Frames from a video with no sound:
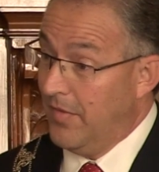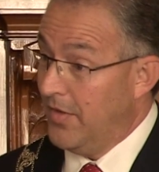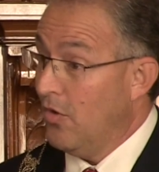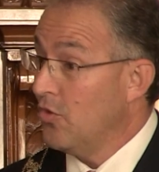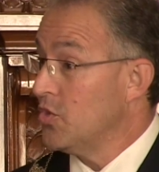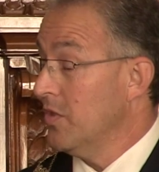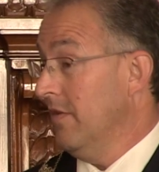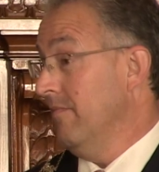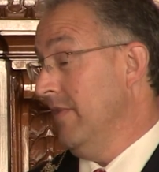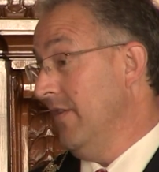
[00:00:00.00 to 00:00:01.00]
knows
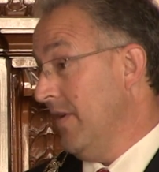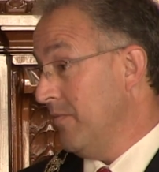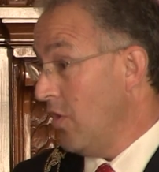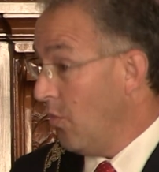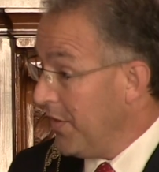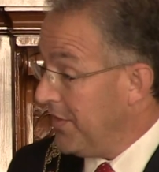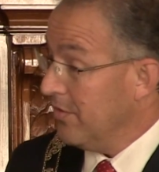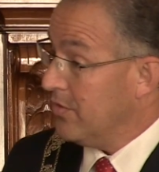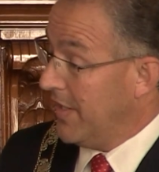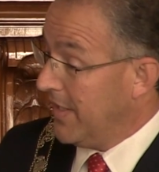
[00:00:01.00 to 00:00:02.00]
if I go with
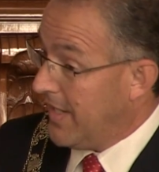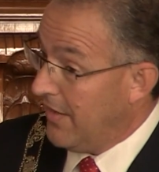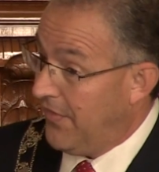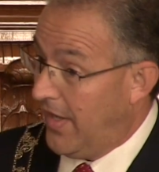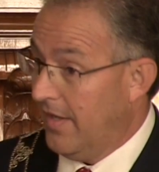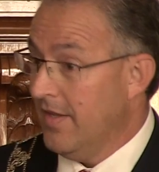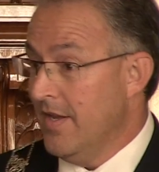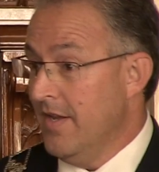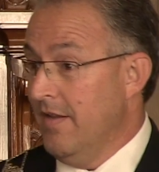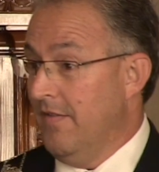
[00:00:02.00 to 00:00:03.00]
you to any cafe
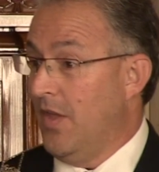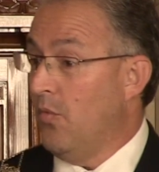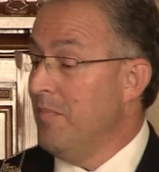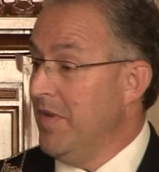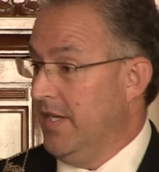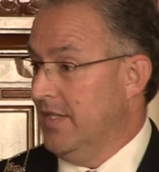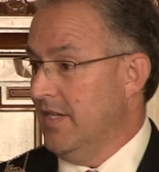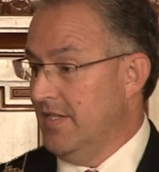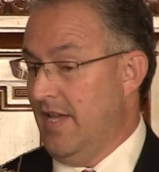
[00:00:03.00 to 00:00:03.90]
that we meet. Is